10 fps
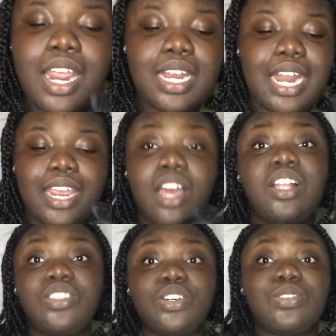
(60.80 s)
Now
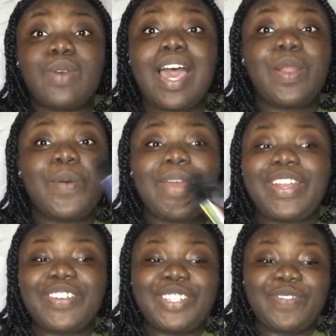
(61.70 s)
y'all know I don't wear
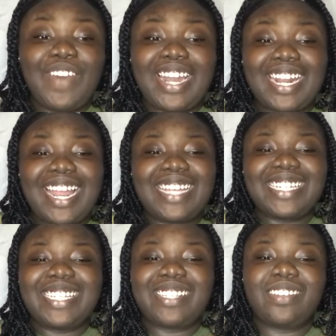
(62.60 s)
no Jameka
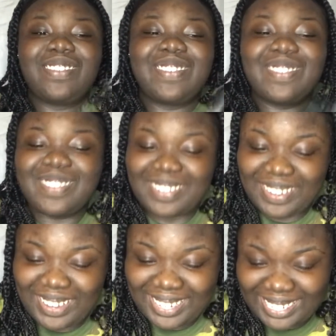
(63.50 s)
lashes, so
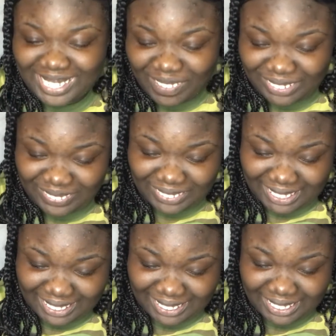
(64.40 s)
this is gonna be
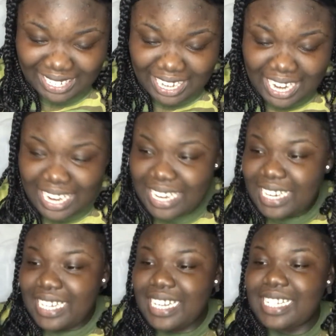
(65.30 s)
fun.
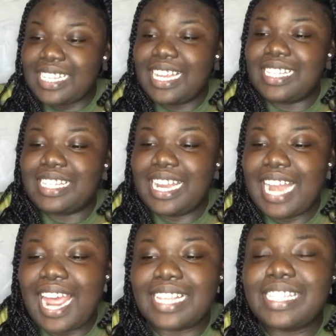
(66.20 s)
This is the
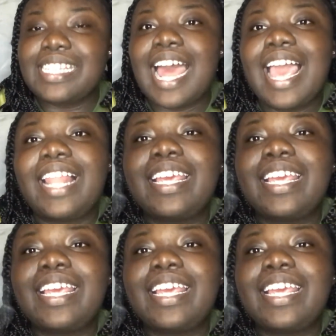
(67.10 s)
next style,